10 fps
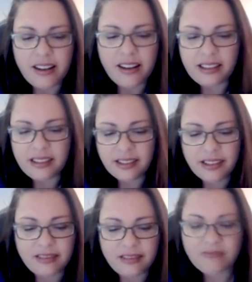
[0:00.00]

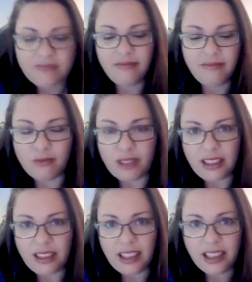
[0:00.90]
is
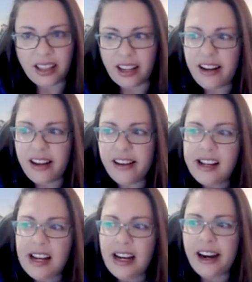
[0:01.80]
really kicking in,
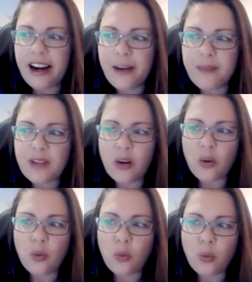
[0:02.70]

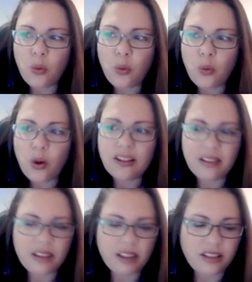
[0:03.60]
what are
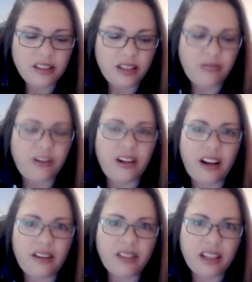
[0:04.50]
the different
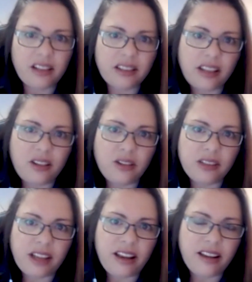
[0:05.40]
kind of things that you
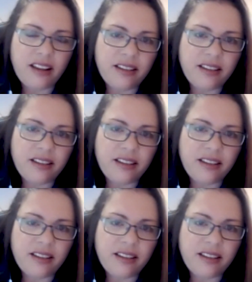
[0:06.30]
see?